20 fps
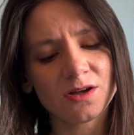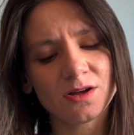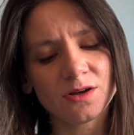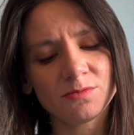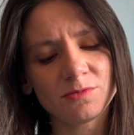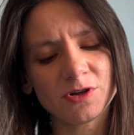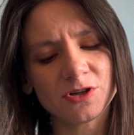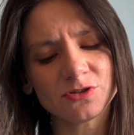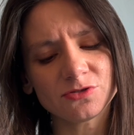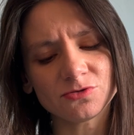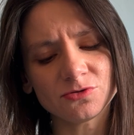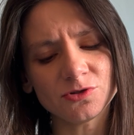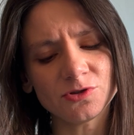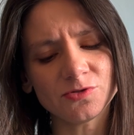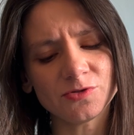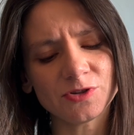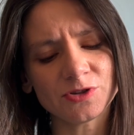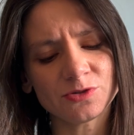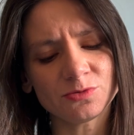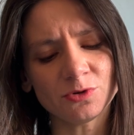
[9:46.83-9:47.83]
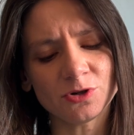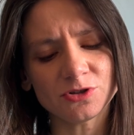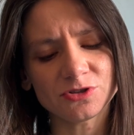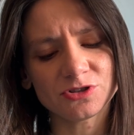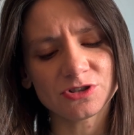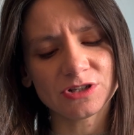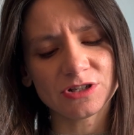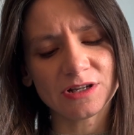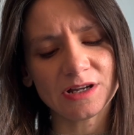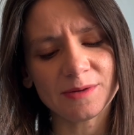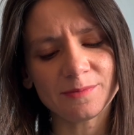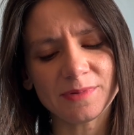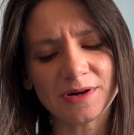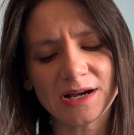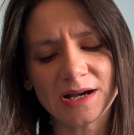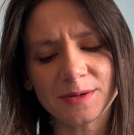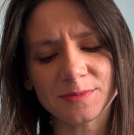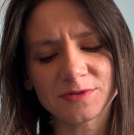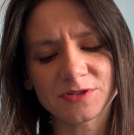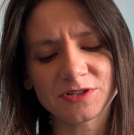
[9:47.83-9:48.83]
Because Crawford is watching, and
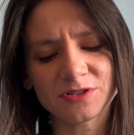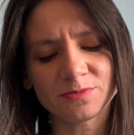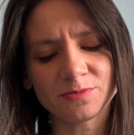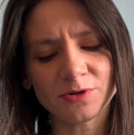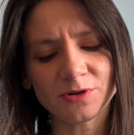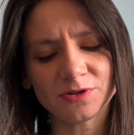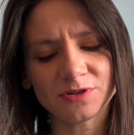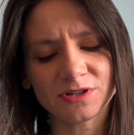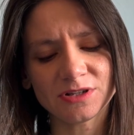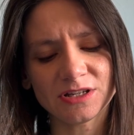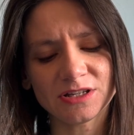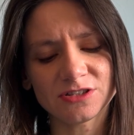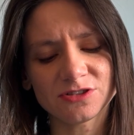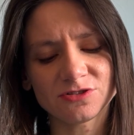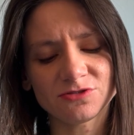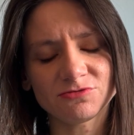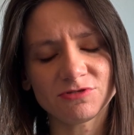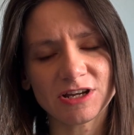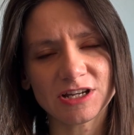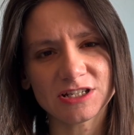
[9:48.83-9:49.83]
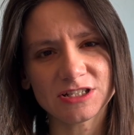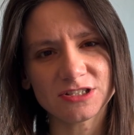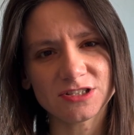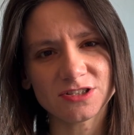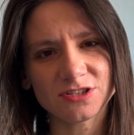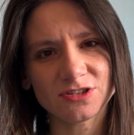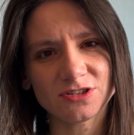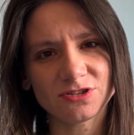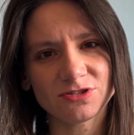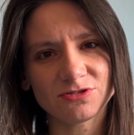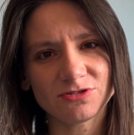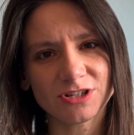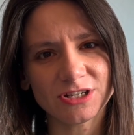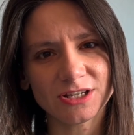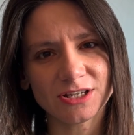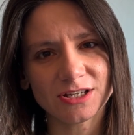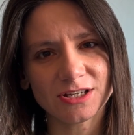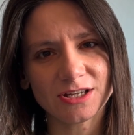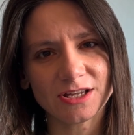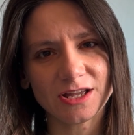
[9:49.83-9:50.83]
perhaps he is plotting his greatest trick
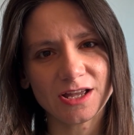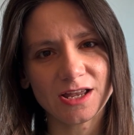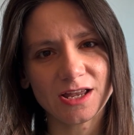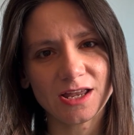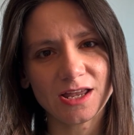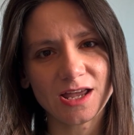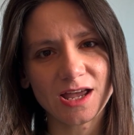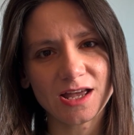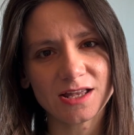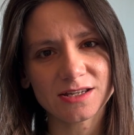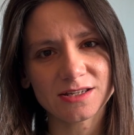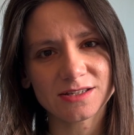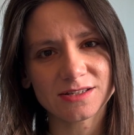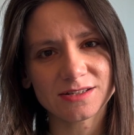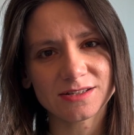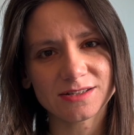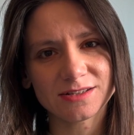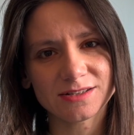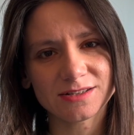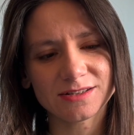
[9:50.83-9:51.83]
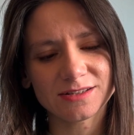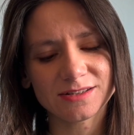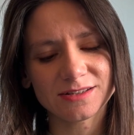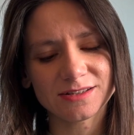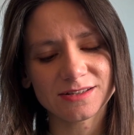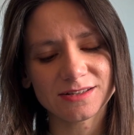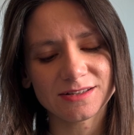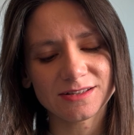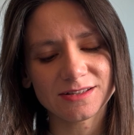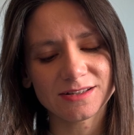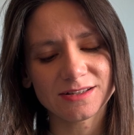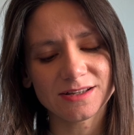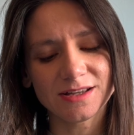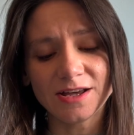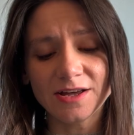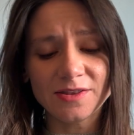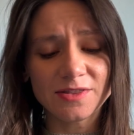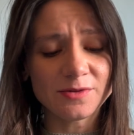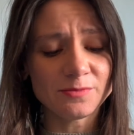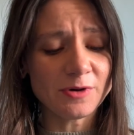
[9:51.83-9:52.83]
yet.
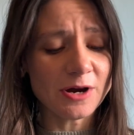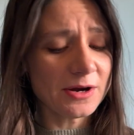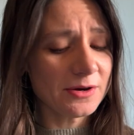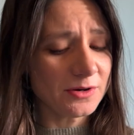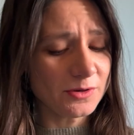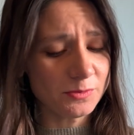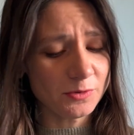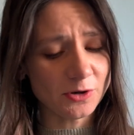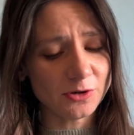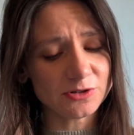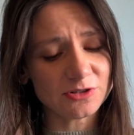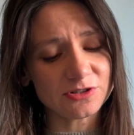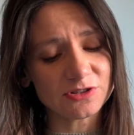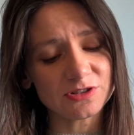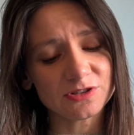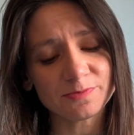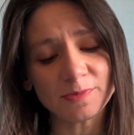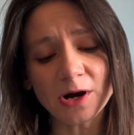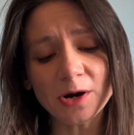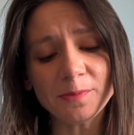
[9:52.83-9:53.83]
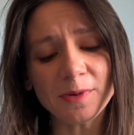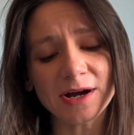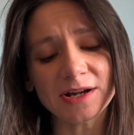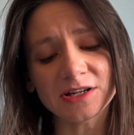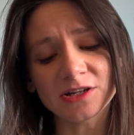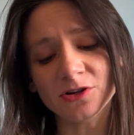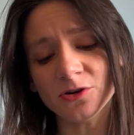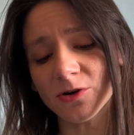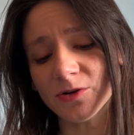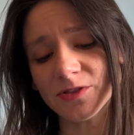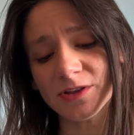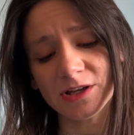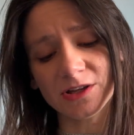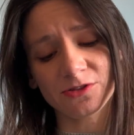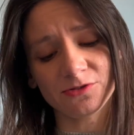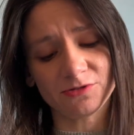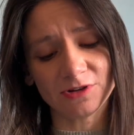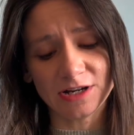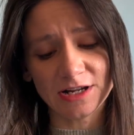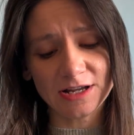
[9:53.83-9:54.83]
The Burial Plot is a spellbinding gothic
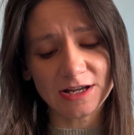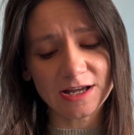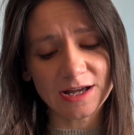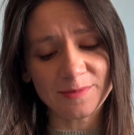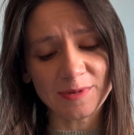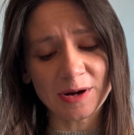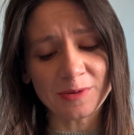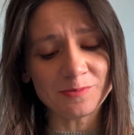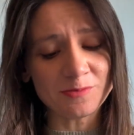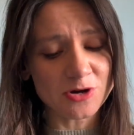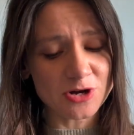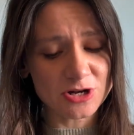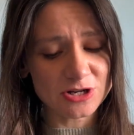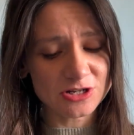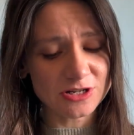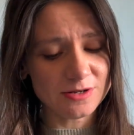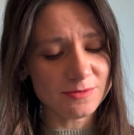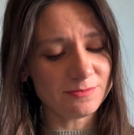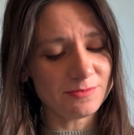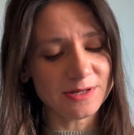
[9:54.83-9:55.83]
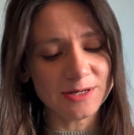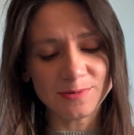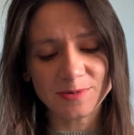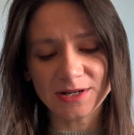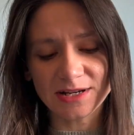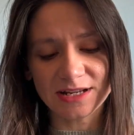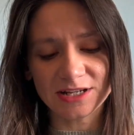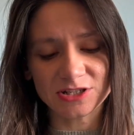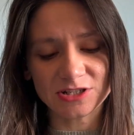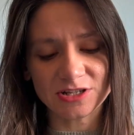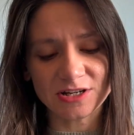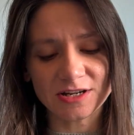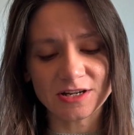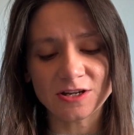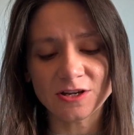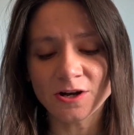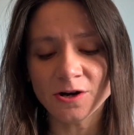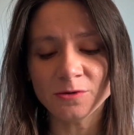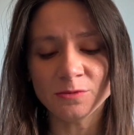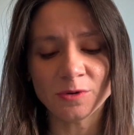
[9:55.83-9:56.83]
thriller about murder, manipulation, and a
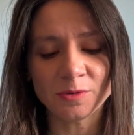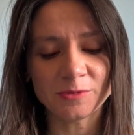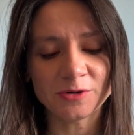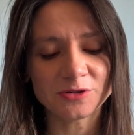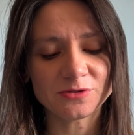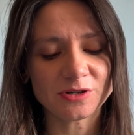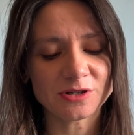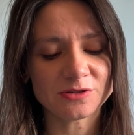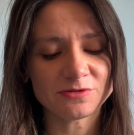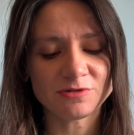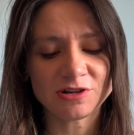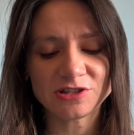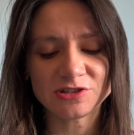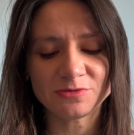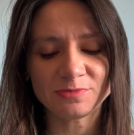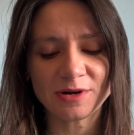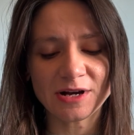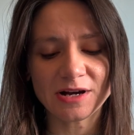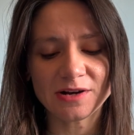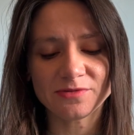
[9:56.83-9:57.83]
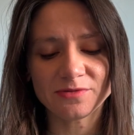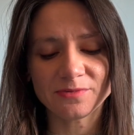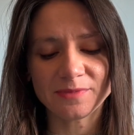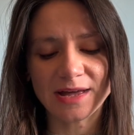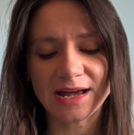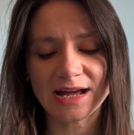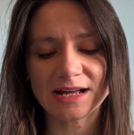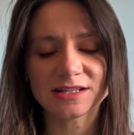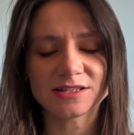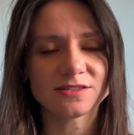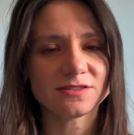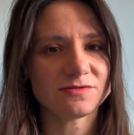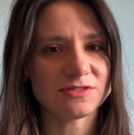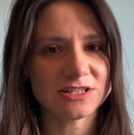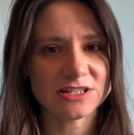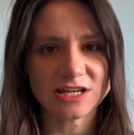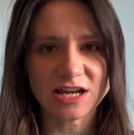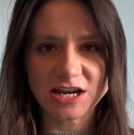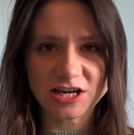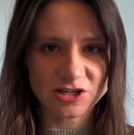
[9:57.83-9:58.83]
young woman trying to wrestle power from the hands of a
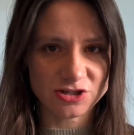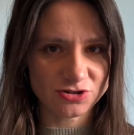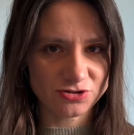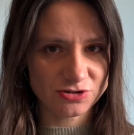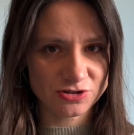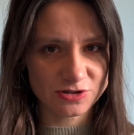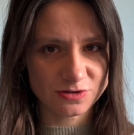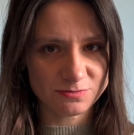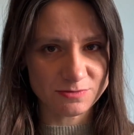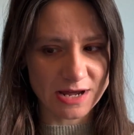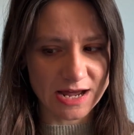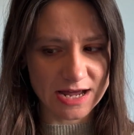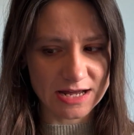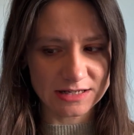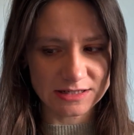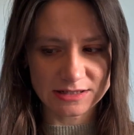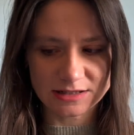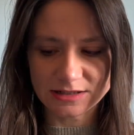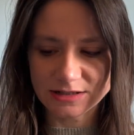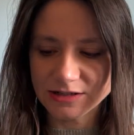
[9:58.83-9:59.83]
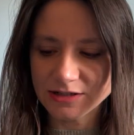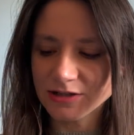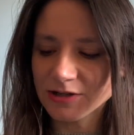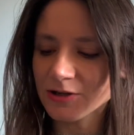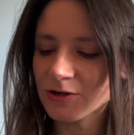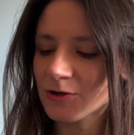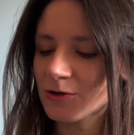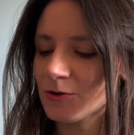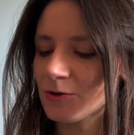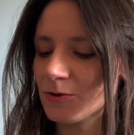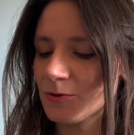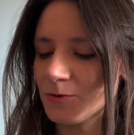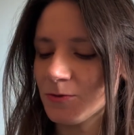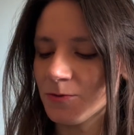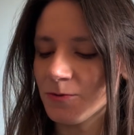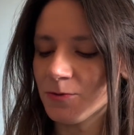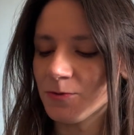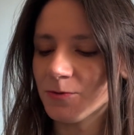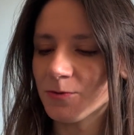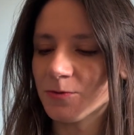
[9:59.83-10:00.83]
dangerous man.
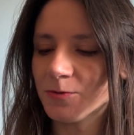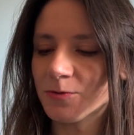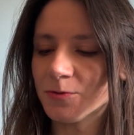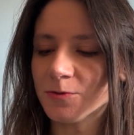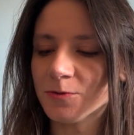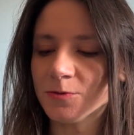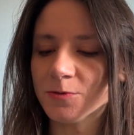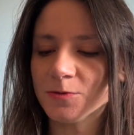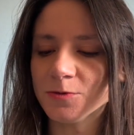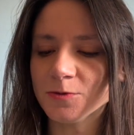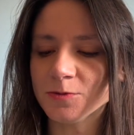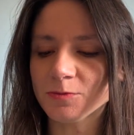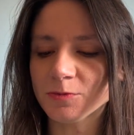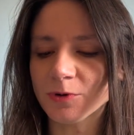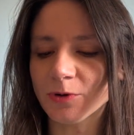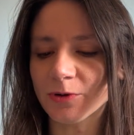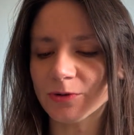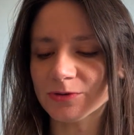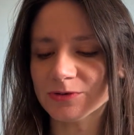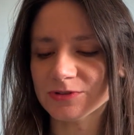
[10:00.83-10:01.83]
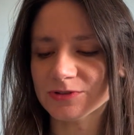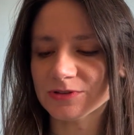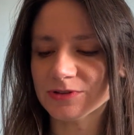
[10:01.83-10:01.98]
Ooh, plots